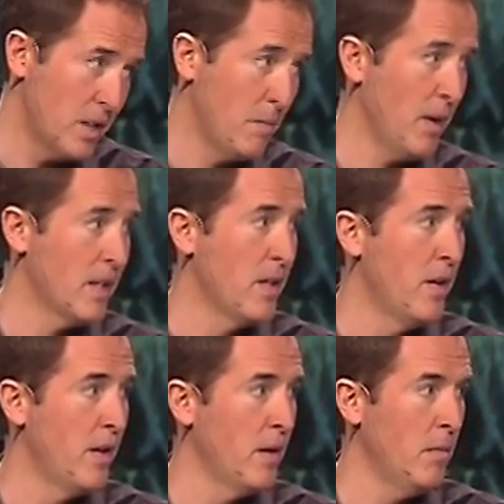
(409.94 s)
isn't blessing
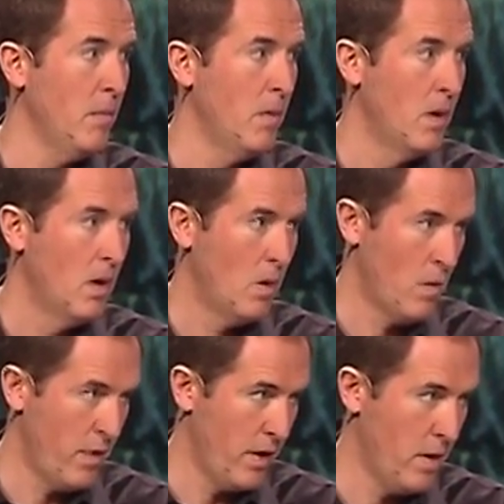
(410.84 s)
them
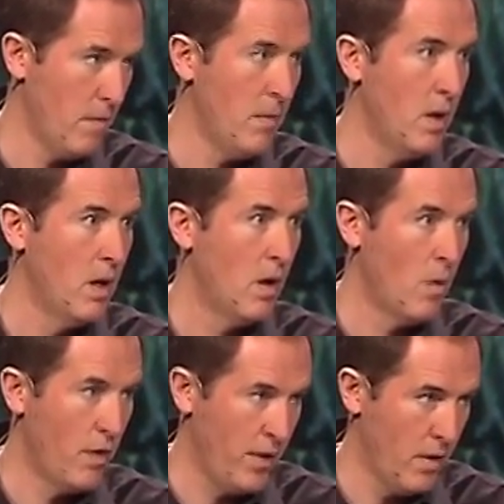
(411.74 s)
or them
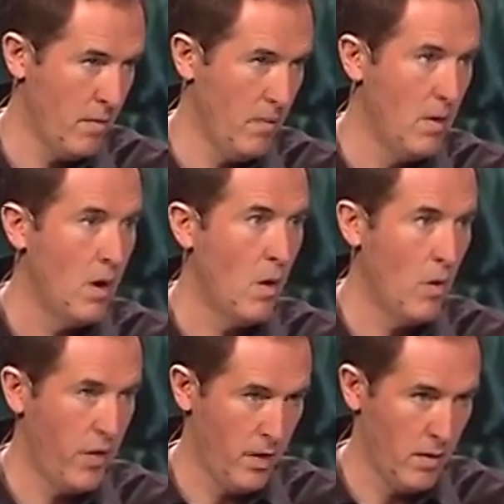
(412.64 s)
or them
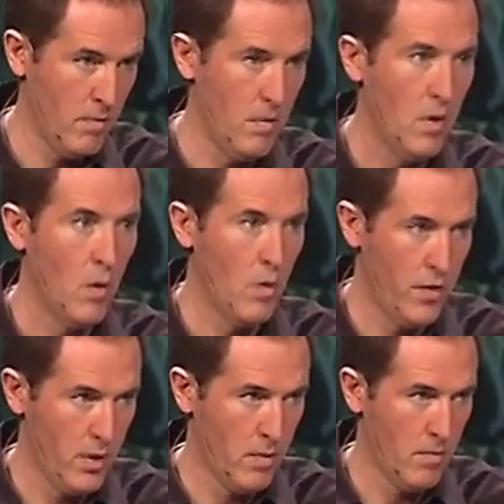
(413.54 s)
or them or
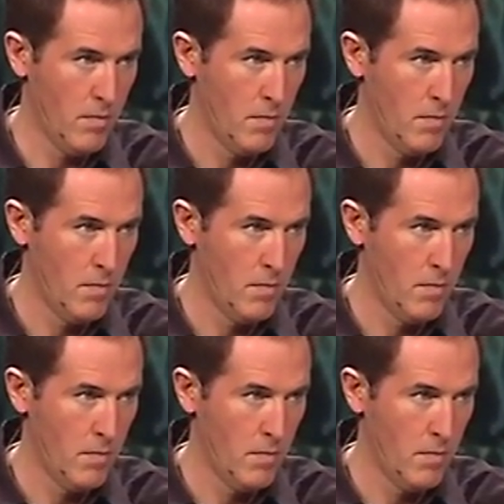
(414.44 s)
them.